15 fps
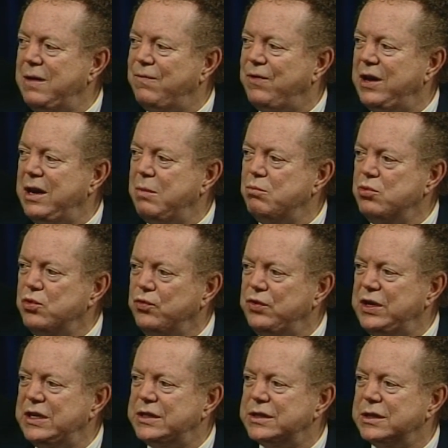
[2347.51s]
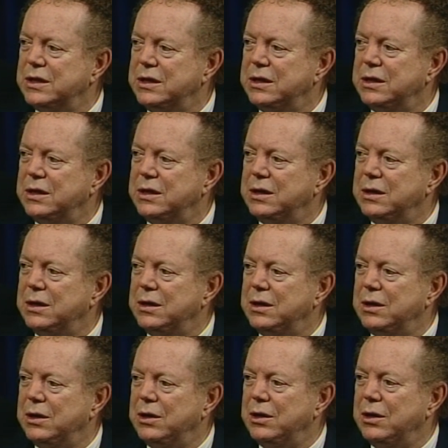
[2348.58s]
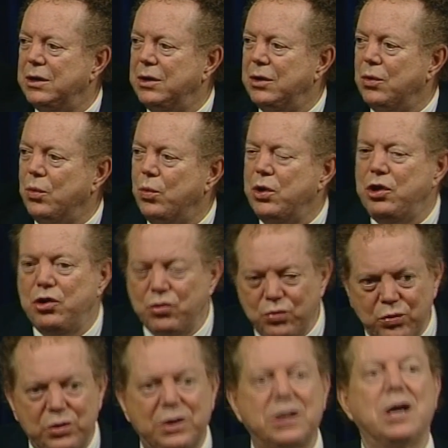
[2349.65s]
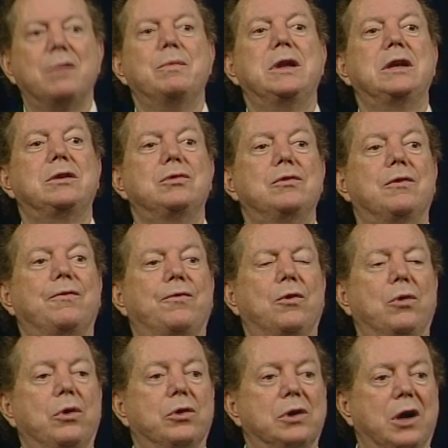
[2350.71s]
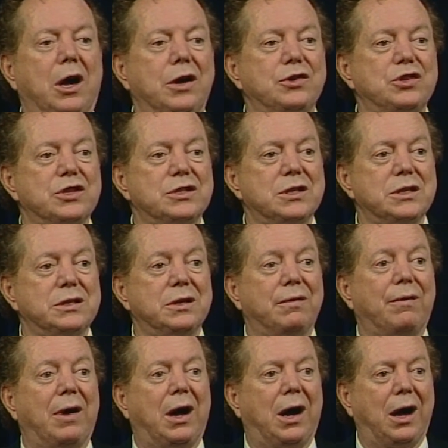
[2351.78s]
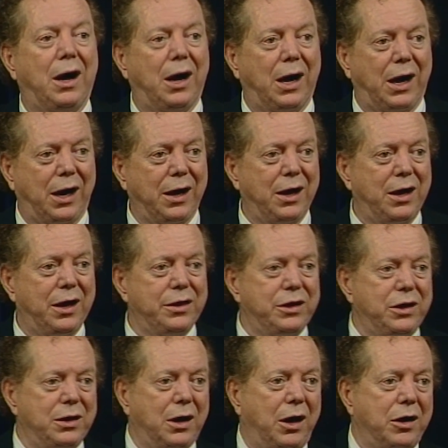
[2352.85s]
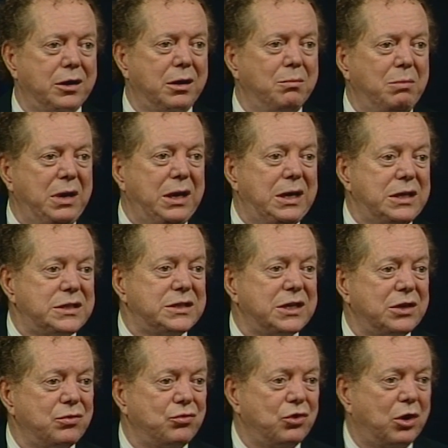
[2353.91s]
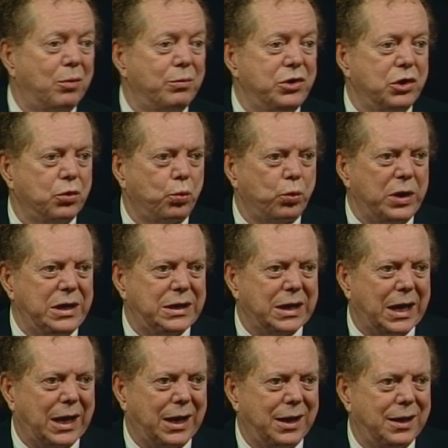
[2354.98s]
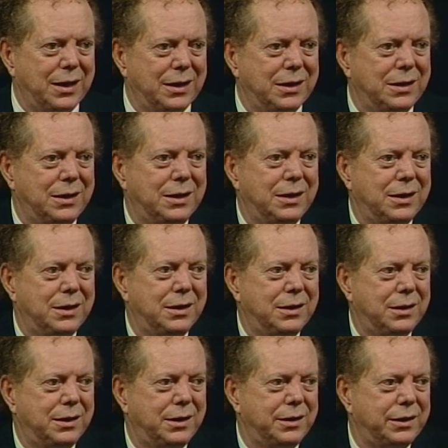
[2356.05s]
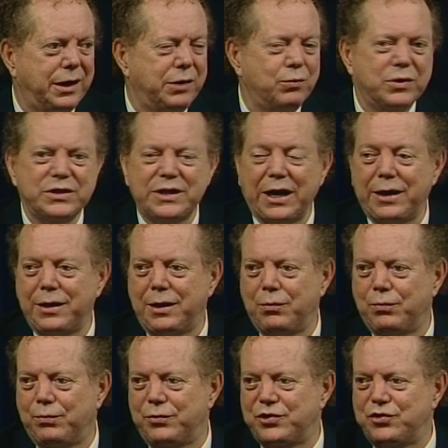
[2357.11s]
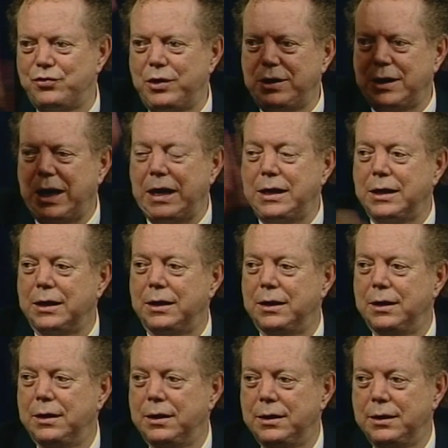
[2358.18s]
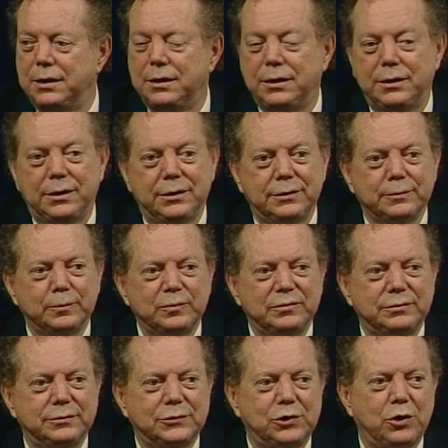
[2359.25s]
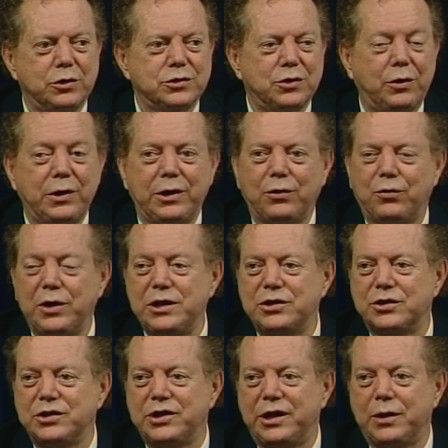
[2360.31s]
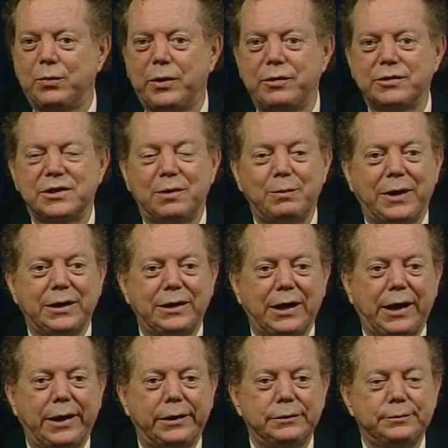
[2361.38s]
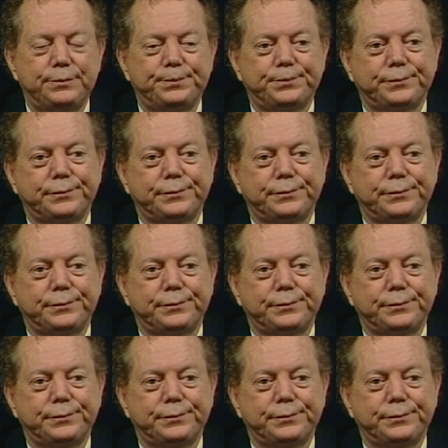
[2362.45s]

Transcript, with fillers: TV, movies, when you come into a fuller consciousness of aha, the Archimedes syndrome, eureka, then he runs down the street naked. Of course, only in Greece could you get away with something like that.